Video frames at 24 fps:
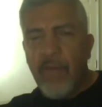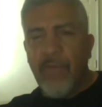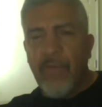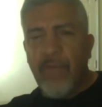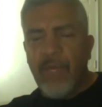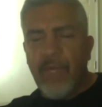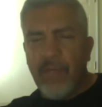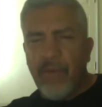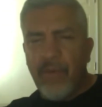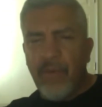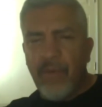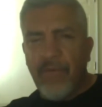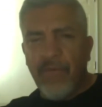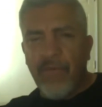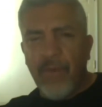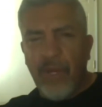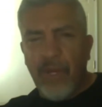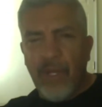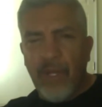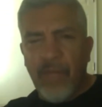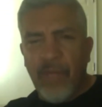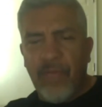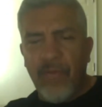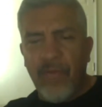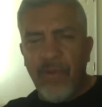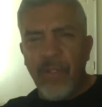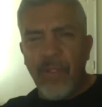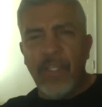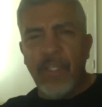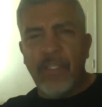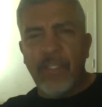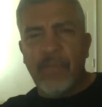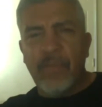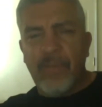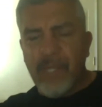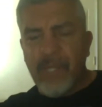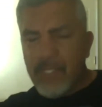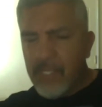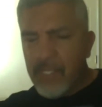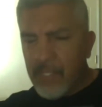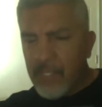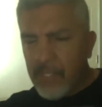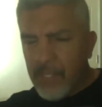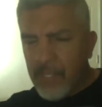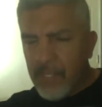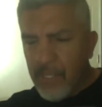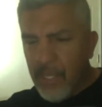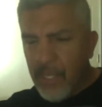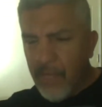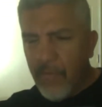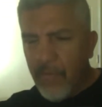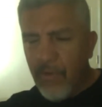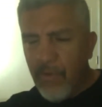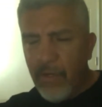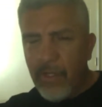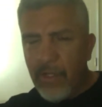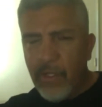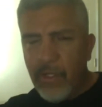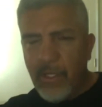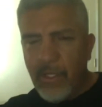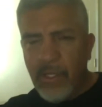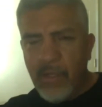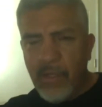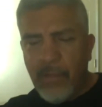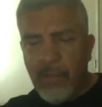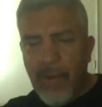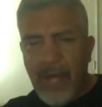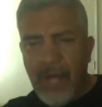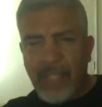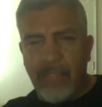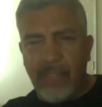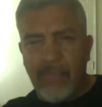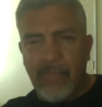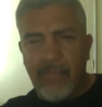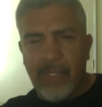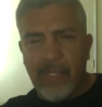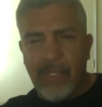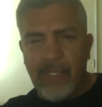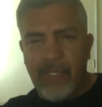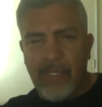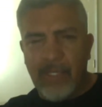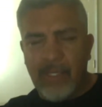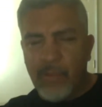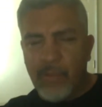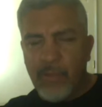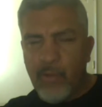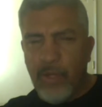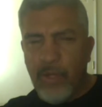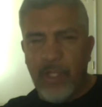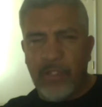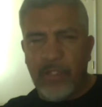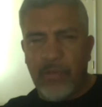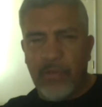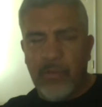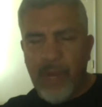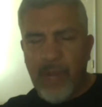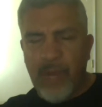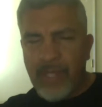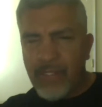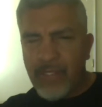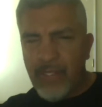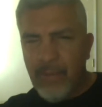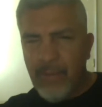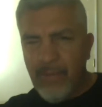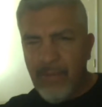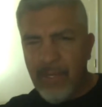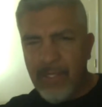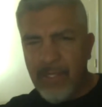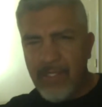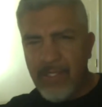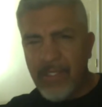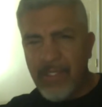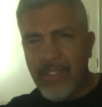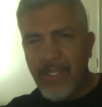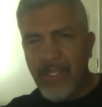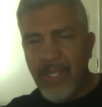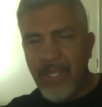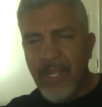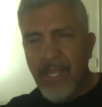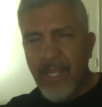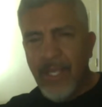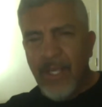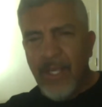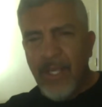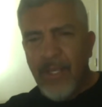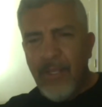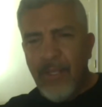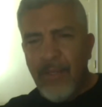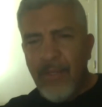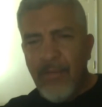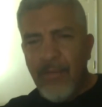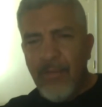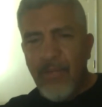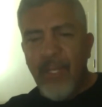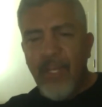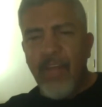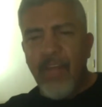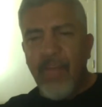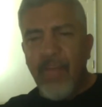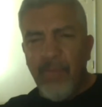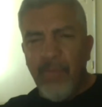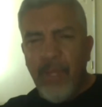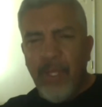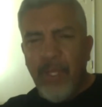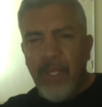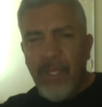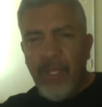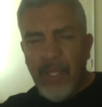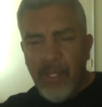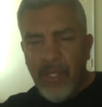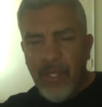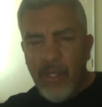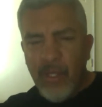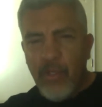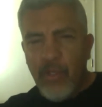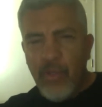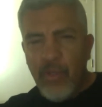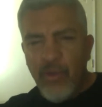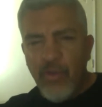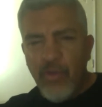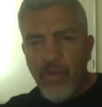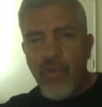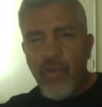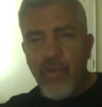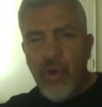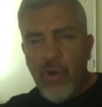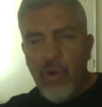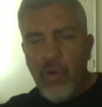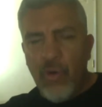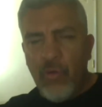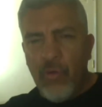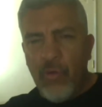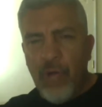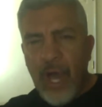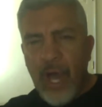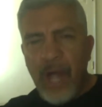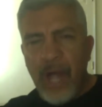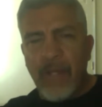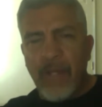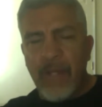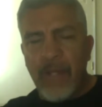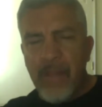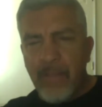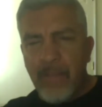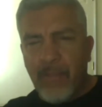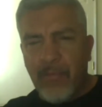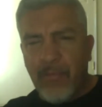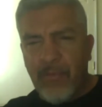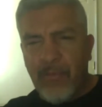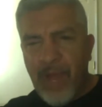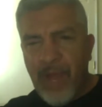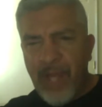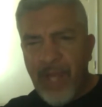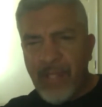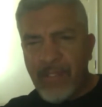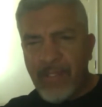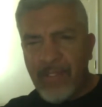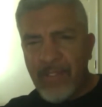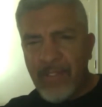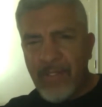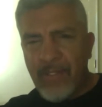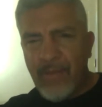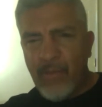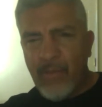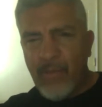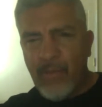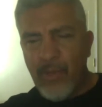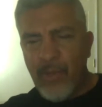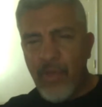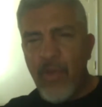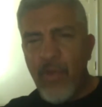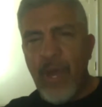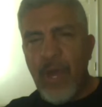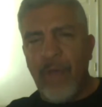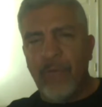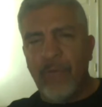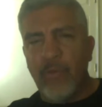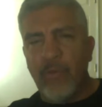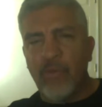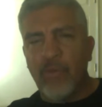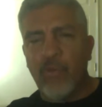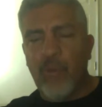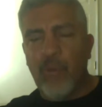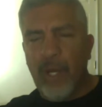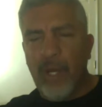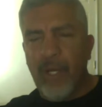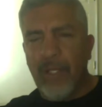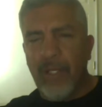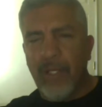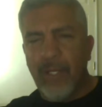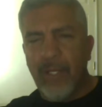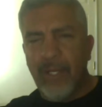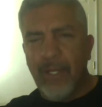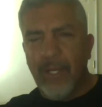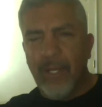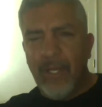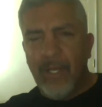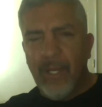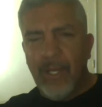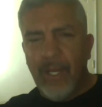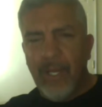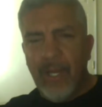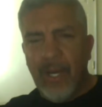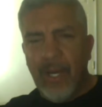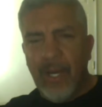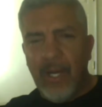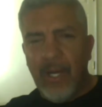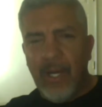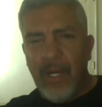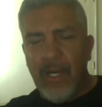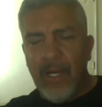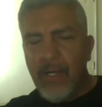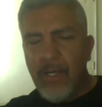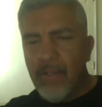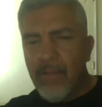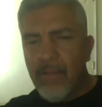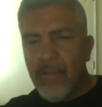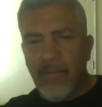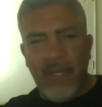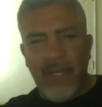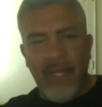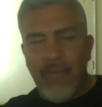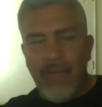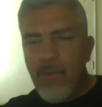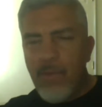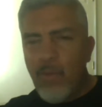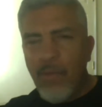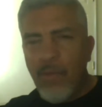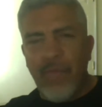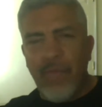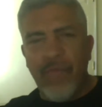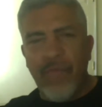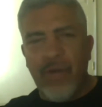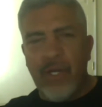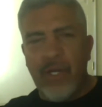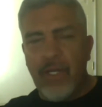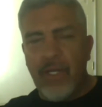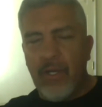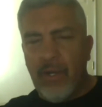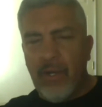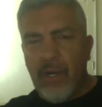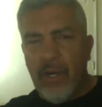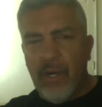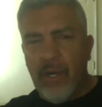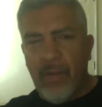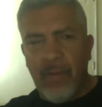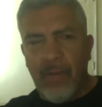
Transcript: Beto, if you're in this business, if you're in the boxing business as well as the wrestling business, believe me, you know how to improvise when you have to sweat. Believe me, we've done it all.